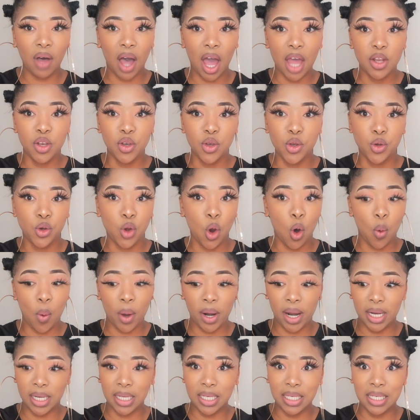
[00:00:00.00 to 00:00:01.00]
I don't
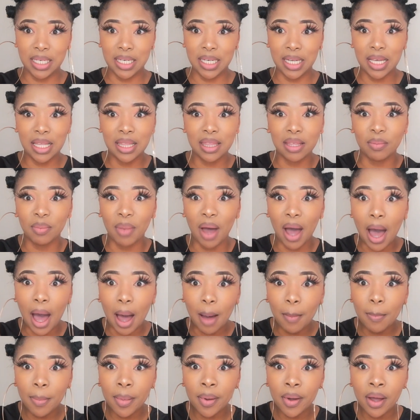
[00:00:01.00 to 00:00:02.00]
want to dig them
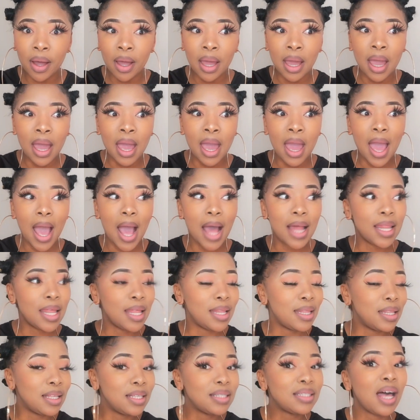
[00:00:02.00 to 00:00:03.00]
up. And
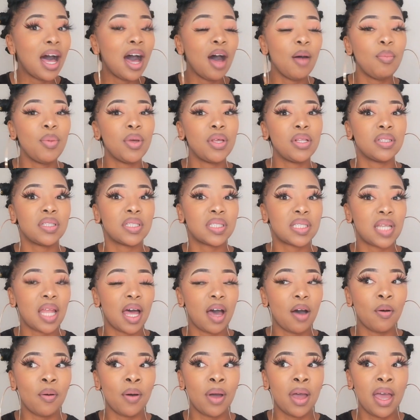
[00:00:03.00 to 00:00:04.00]
then this happens
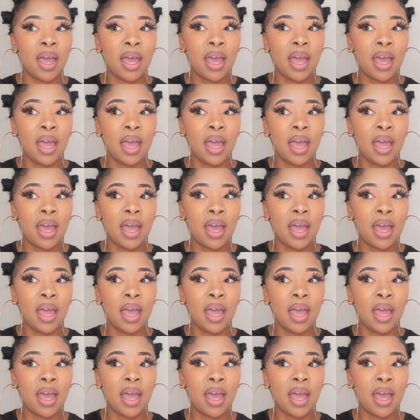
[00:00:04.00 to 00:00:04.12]
now.